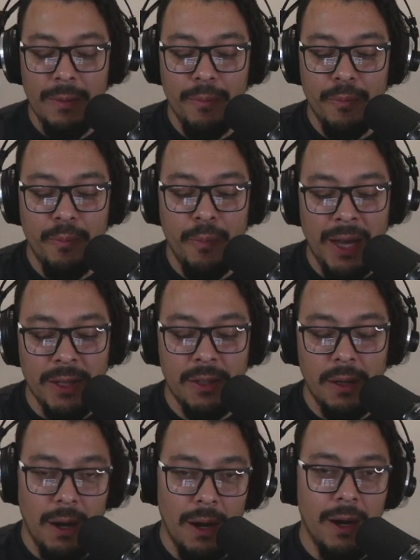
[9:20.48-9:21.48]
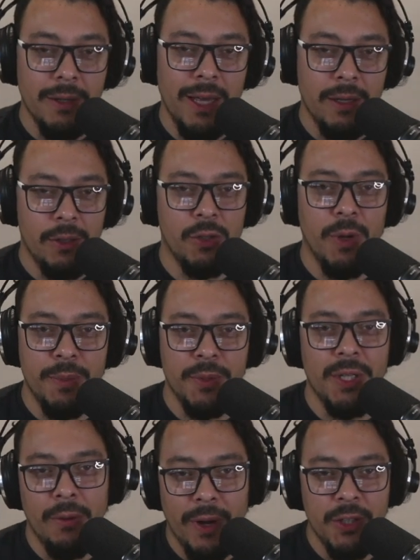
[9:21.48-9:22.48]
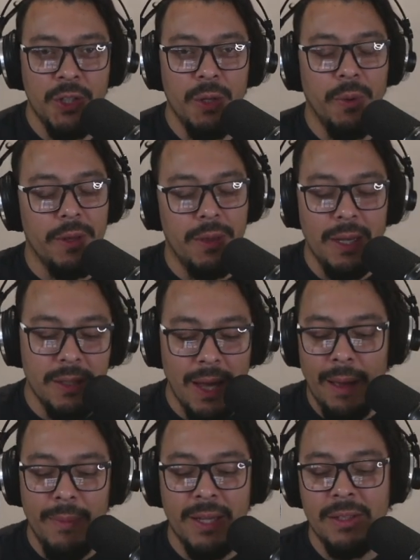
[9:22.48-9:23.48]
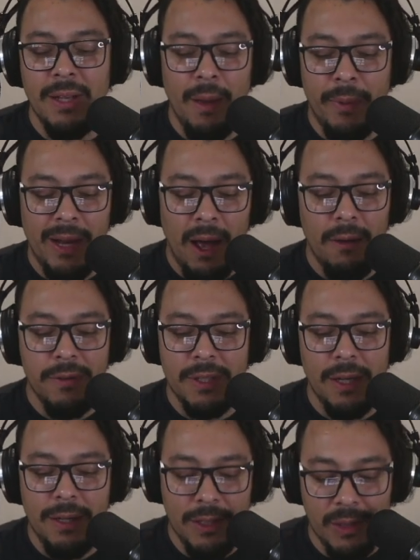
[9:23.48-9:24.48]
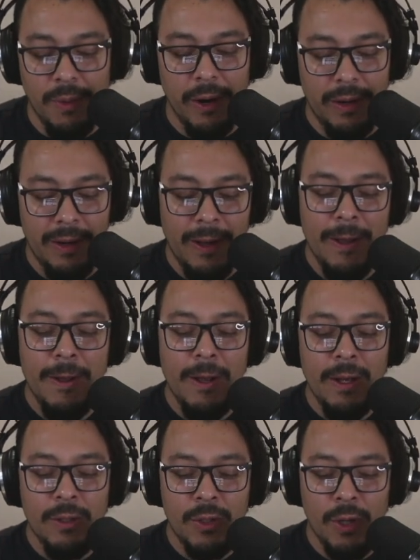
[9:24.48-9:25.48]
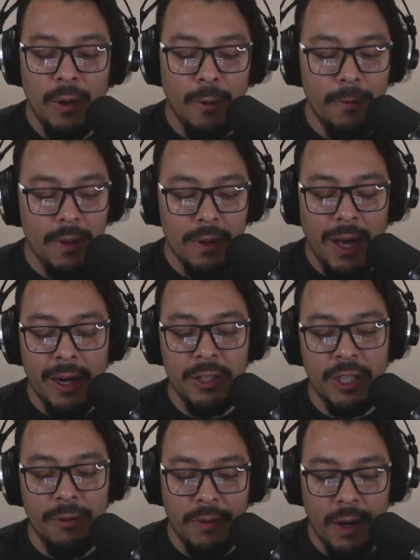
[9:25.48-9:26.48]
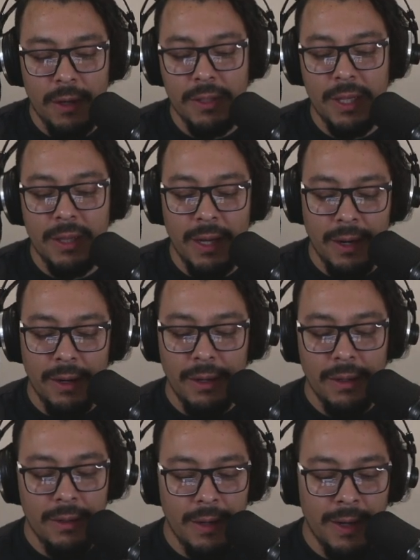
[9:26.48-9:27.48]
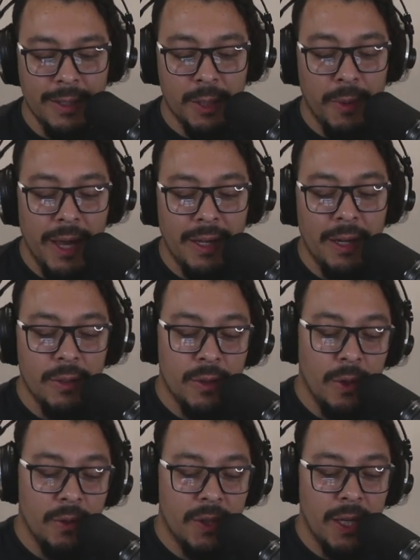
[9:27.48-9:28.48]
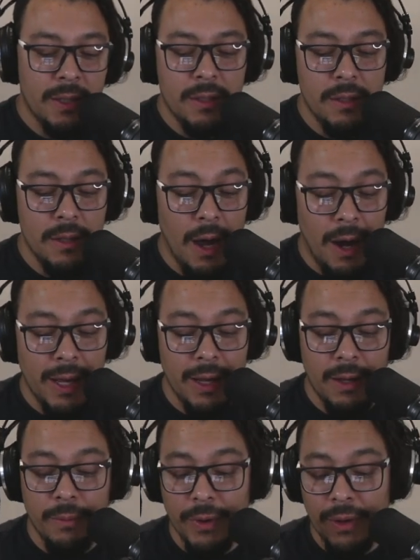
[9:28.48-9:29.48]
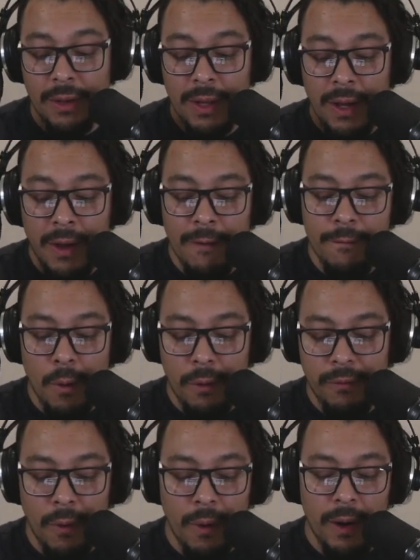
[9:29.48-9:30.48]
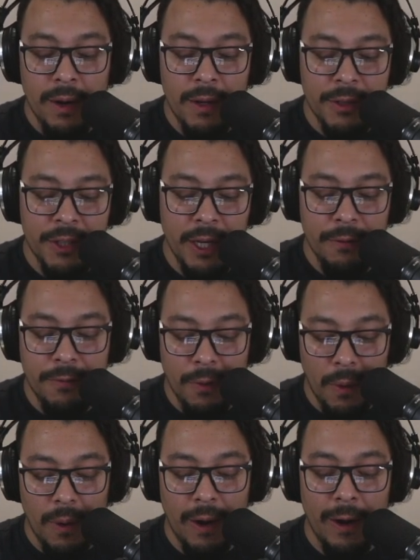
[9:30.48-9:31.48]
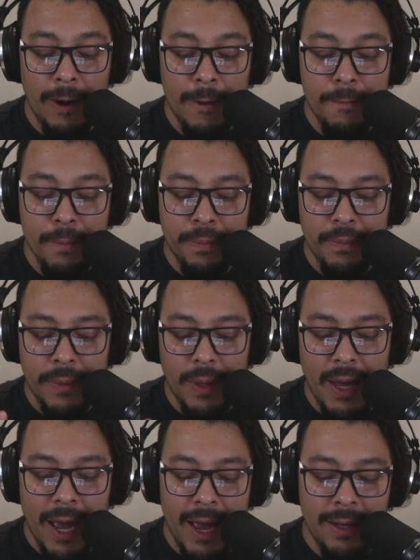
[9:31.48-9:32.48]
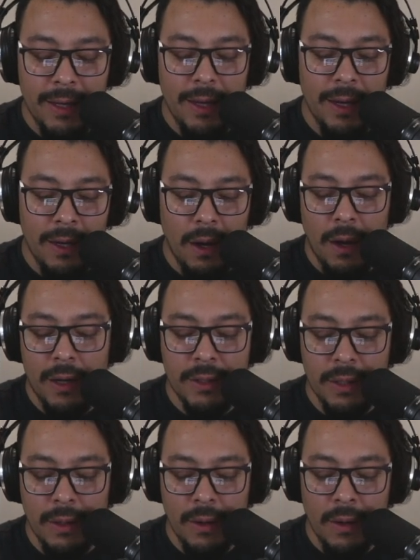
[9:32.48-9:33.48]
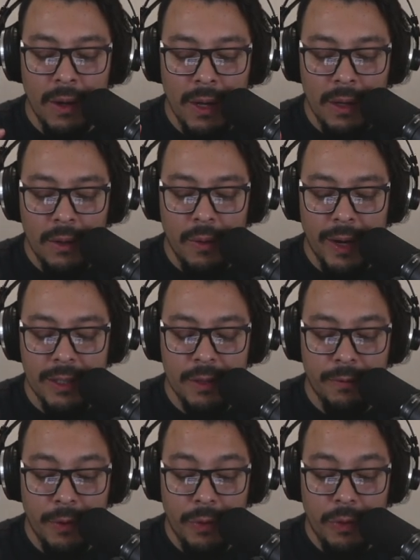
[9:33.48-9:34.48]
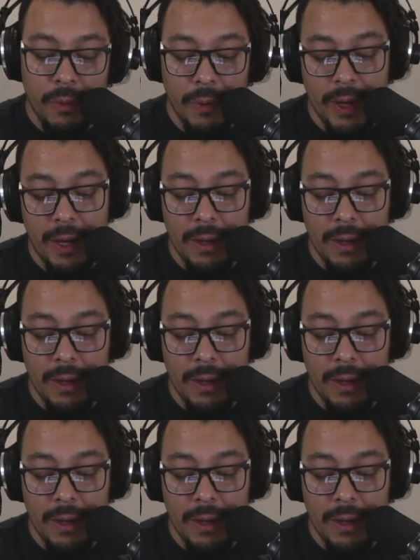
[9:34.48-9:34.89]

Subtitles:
based on that description I read you, where things got mixed up, and now all of a sudden he's smart. So a lot of shift cards that they're displaying here. So 6 non-inkable, 4/4, shift 4, and it also quests for 3.